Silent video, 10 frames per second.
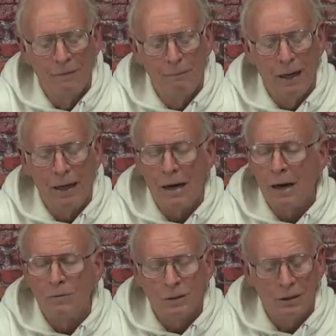but it
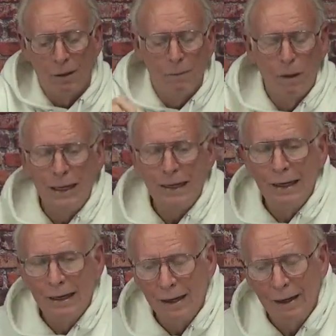turns
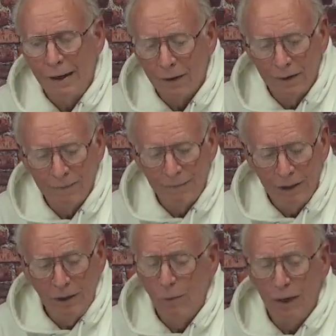completely clear,
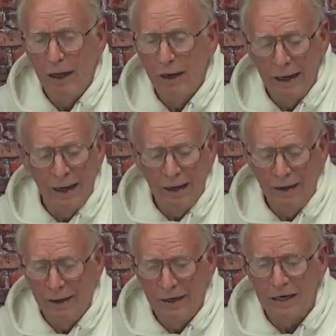and
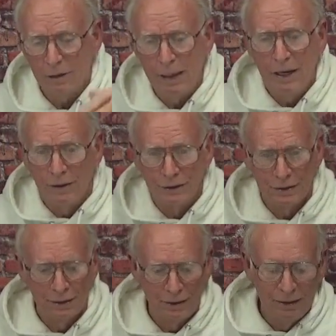it disappears,
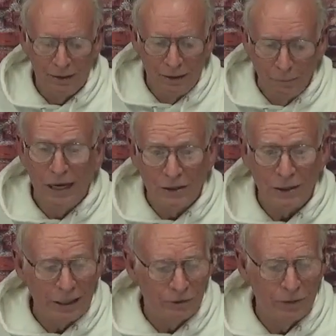but it
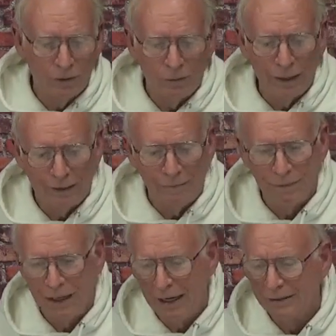sticks real well,
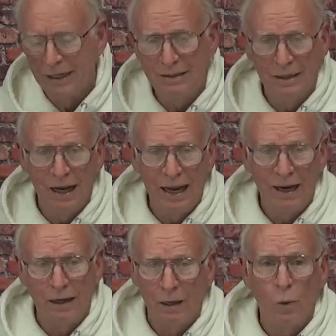and it's easy to
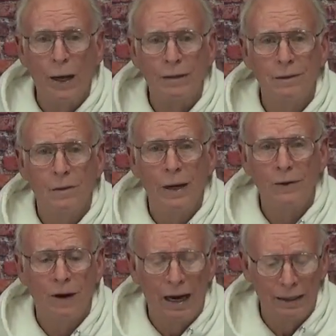handle and quick
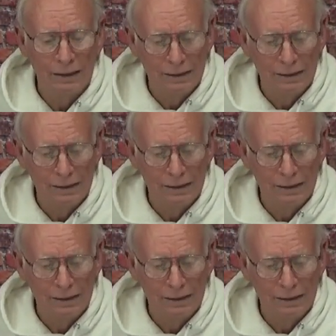drying.